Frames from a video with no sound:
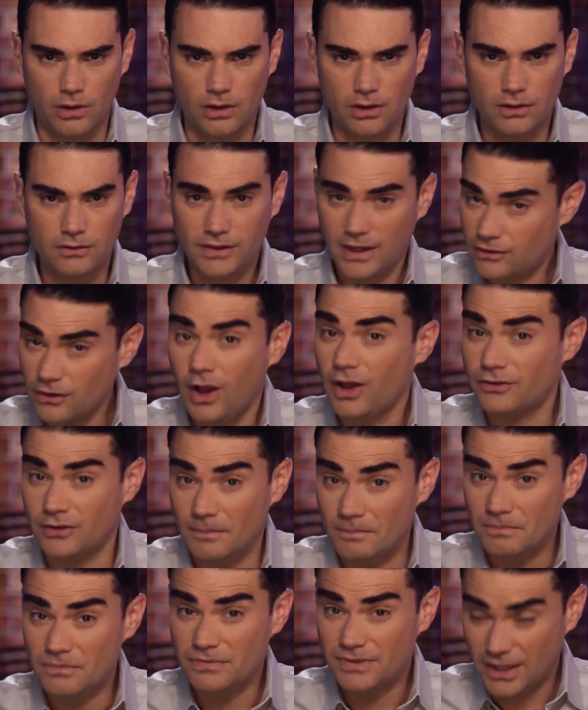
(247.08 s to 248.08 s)
order. That's
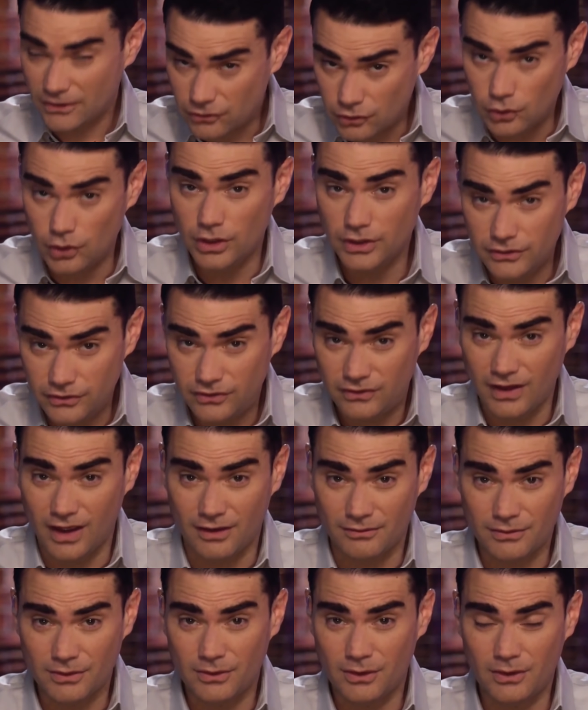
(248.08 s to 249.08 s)
awesome. That's good
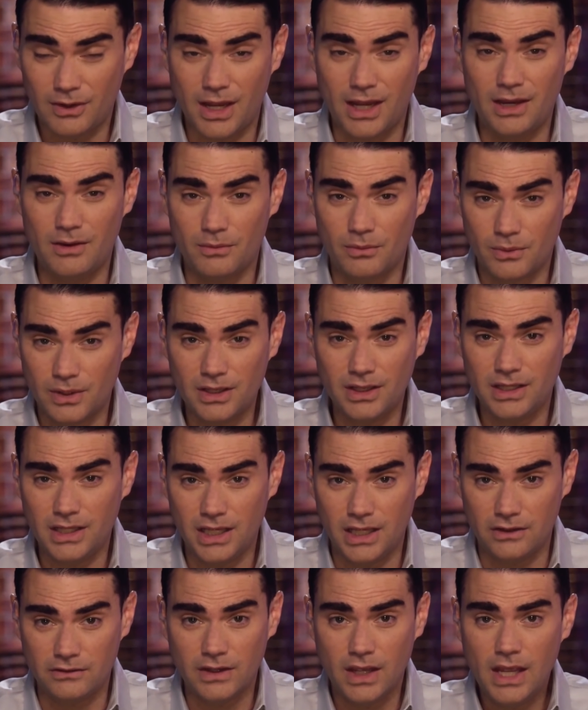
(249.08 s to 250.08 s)
stuff. Okay, it
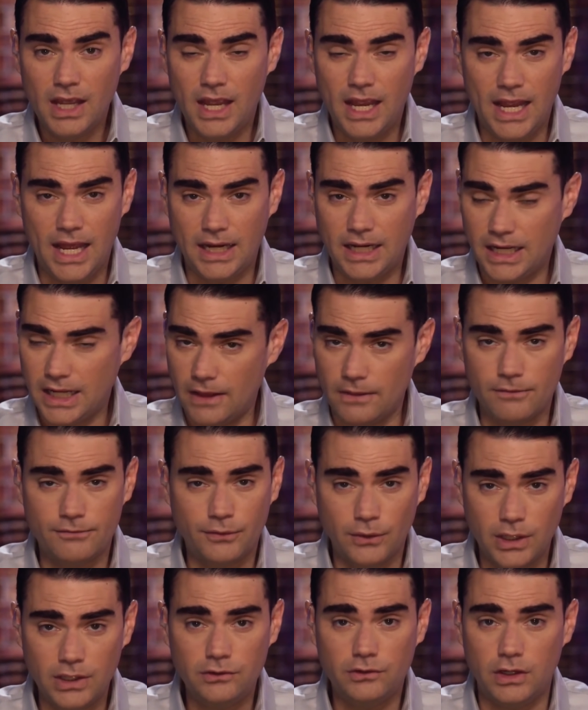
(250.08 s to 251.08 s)
really is. And again, the
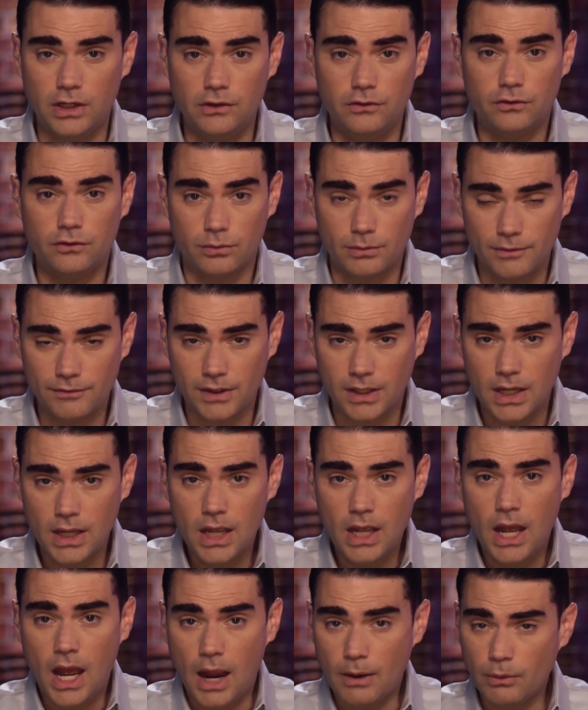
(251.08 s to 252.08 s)
footage is terrific.
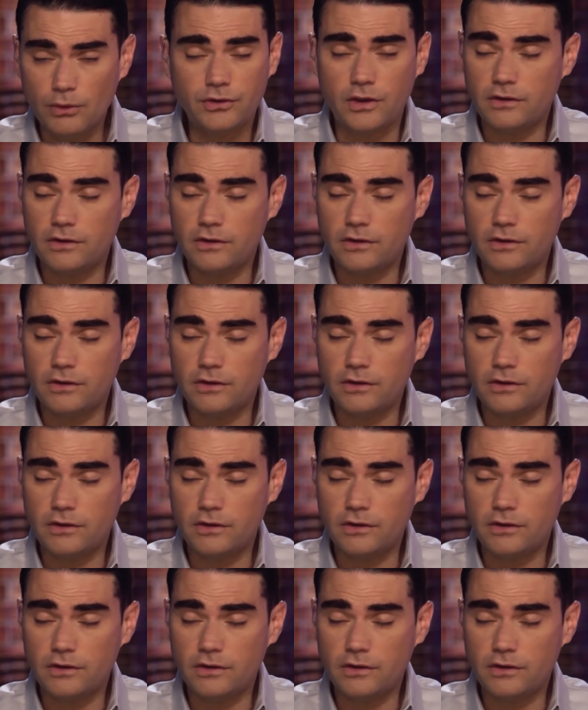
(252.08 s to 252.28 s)
I